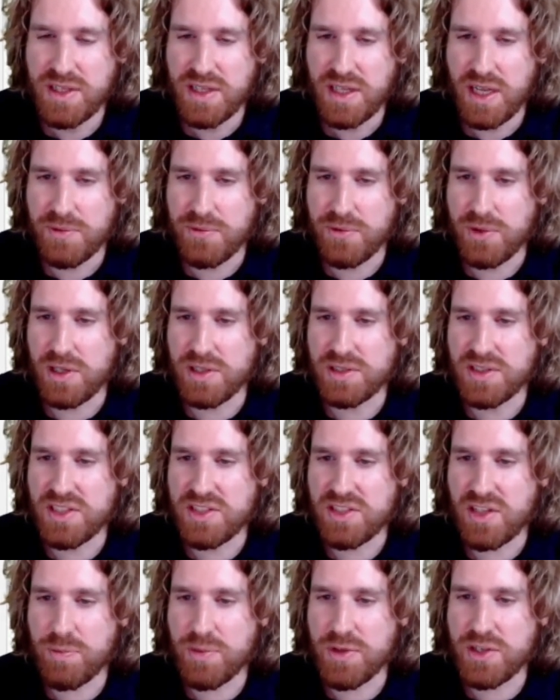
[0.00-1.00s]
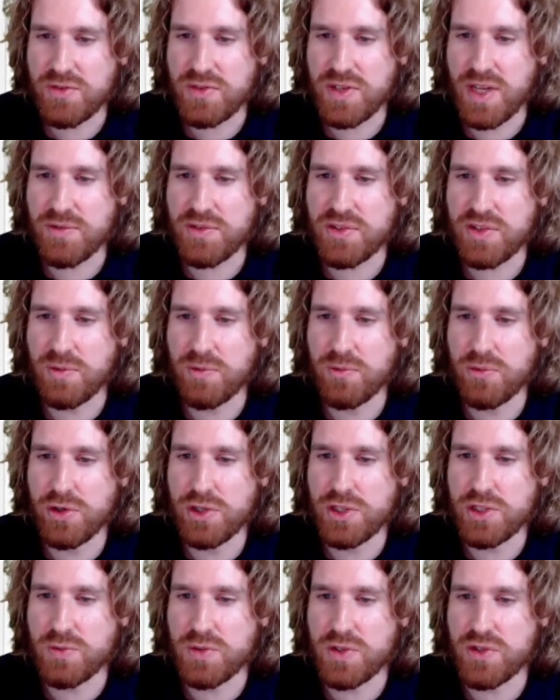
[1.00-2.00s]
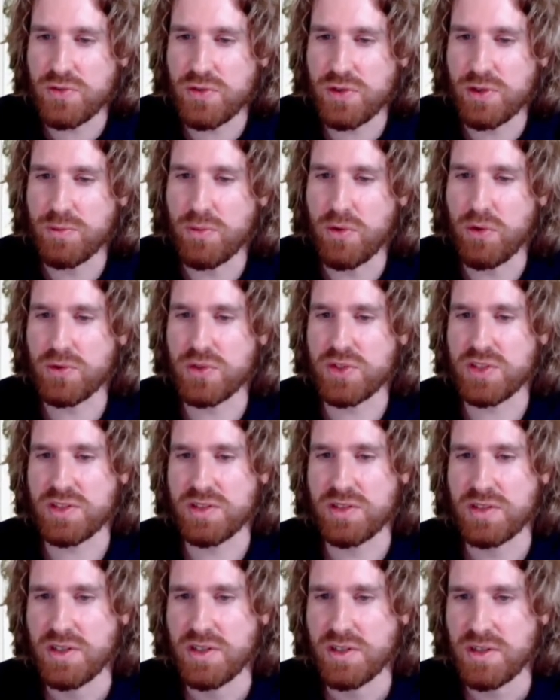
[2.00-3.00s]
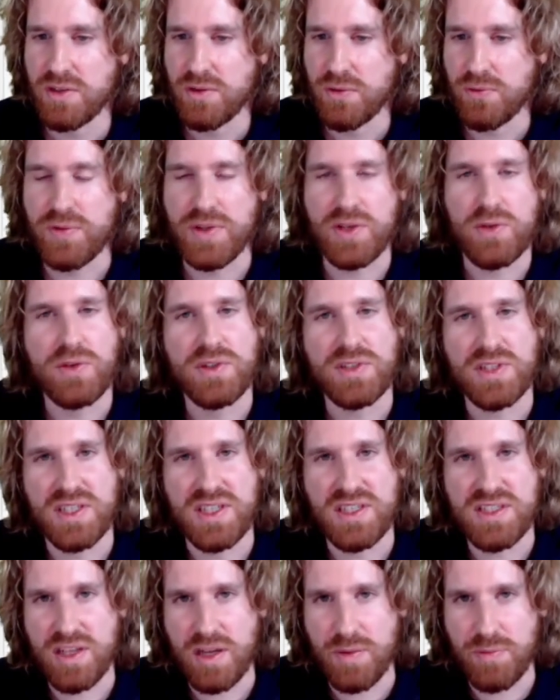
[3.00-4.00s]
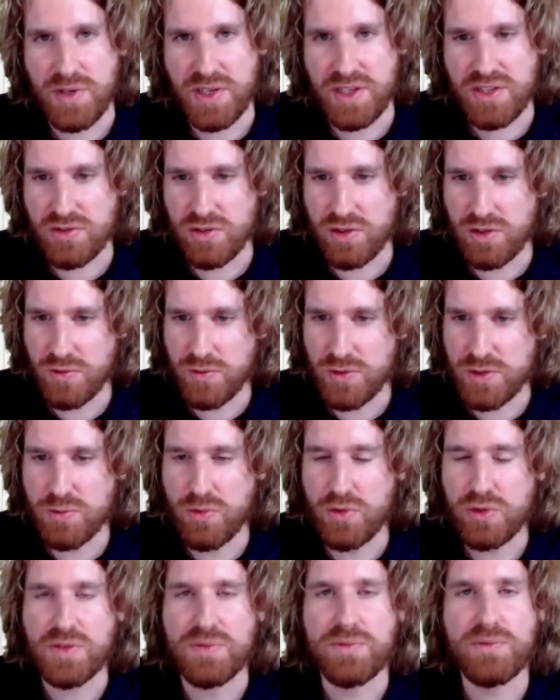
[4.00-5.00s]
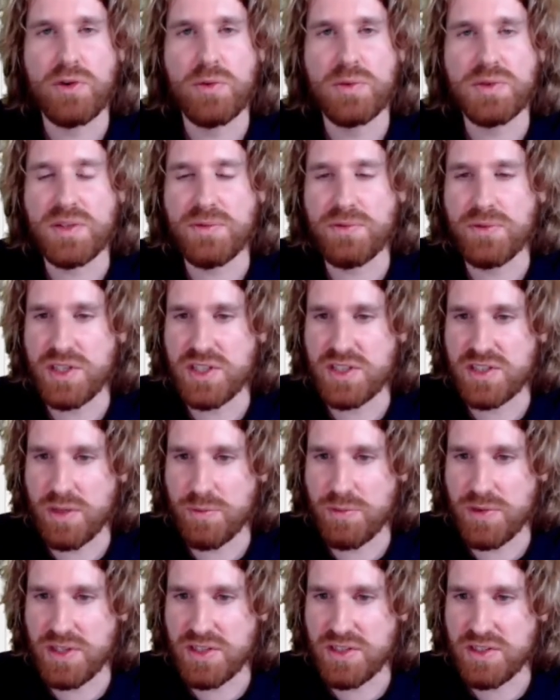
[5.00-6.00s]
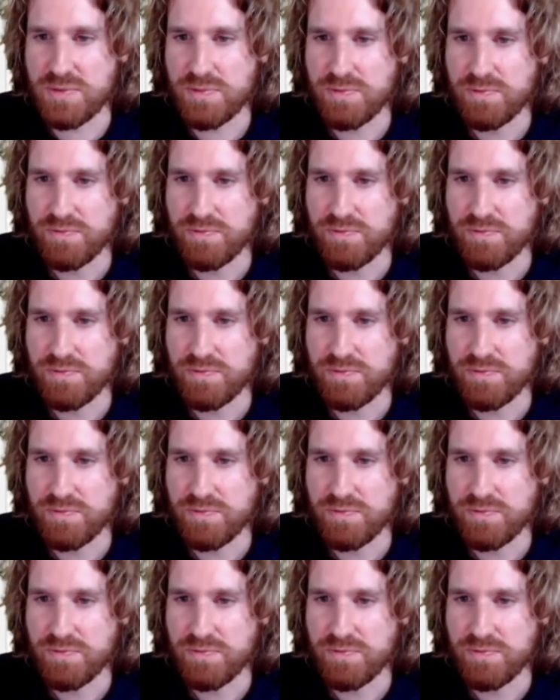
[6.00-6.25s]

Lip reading: And for all these topics, we have some words which were most frequent in these topics, or which most informative for these topics.